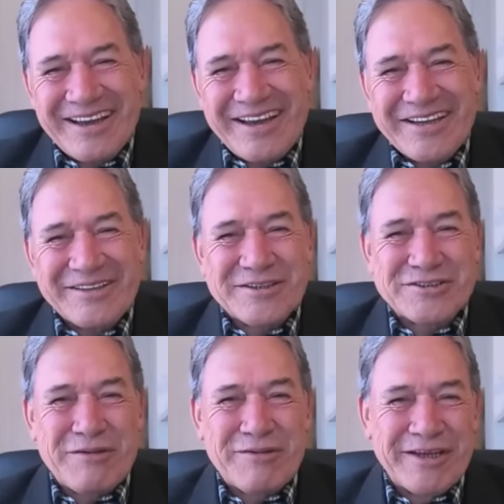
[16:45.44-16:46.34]
I had to get the
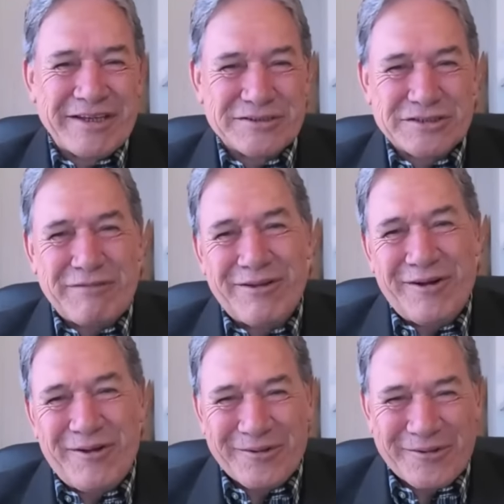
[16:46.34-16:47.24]
shovel out and shovel a
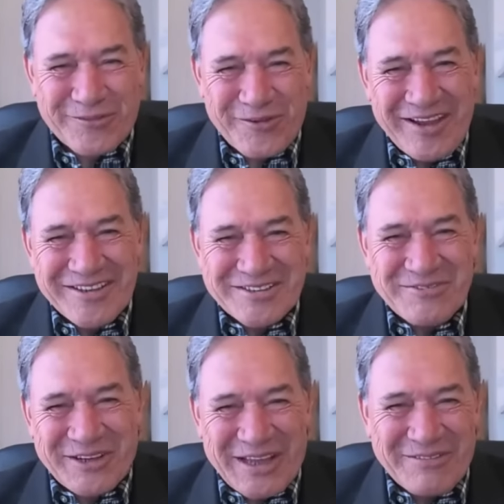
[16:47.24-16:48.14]
whole lot of drains
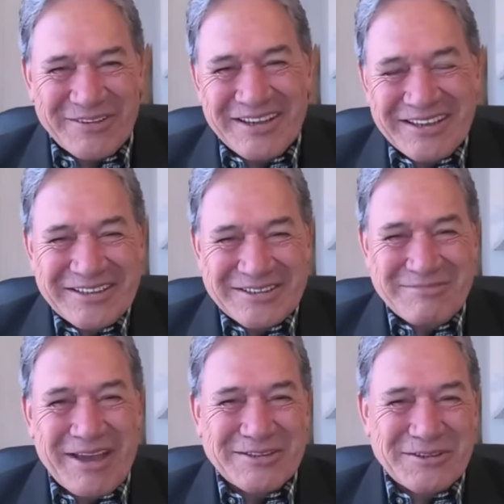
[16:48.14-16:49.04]
and what have you to
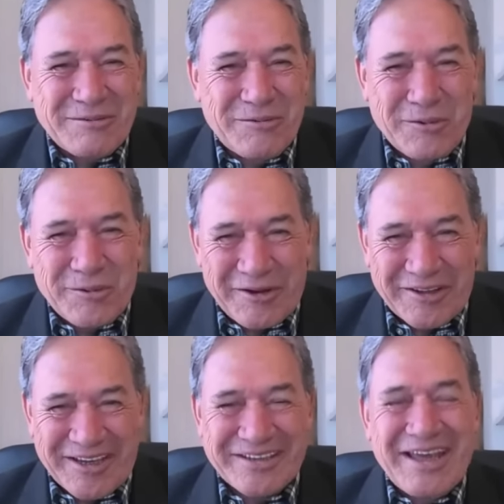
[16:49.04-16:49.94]
oh. make sure the water
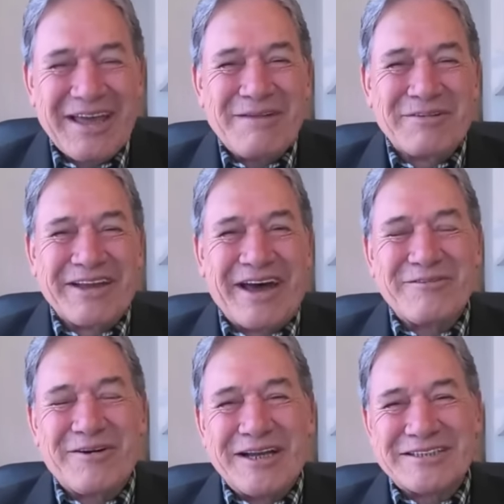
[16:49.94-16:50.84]
didn't But
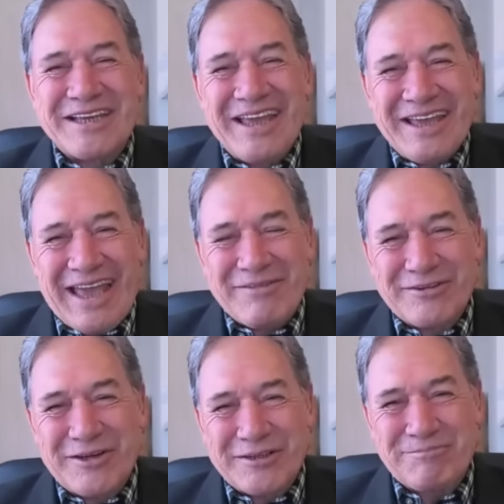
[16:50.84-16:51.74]
otherwise,
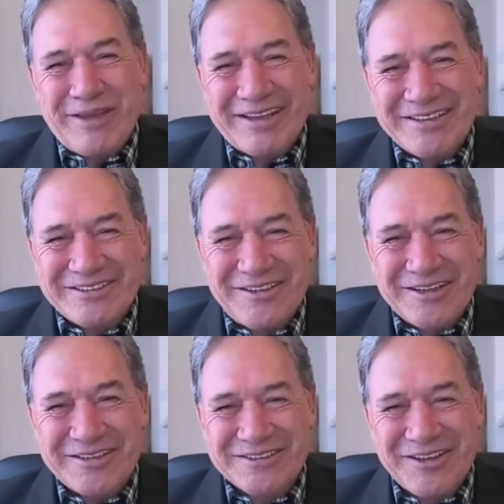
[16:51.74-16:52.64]
having got back
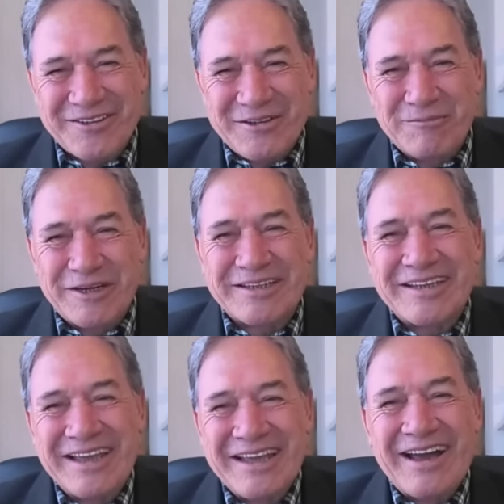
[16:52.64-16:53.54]
inside soaking
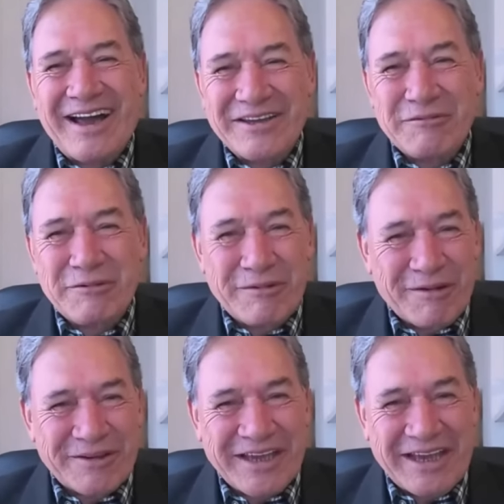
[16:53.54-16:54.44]
wet, I knew we were
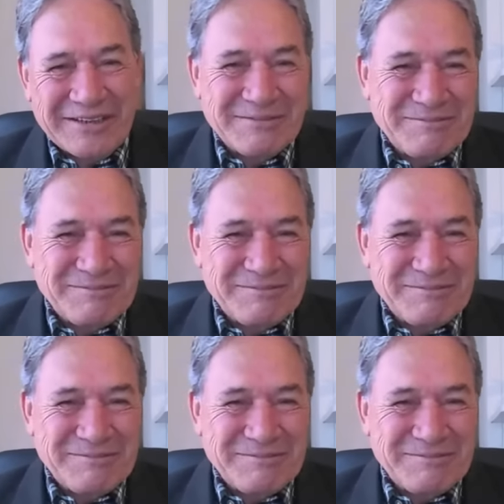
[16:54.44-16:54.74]
okay.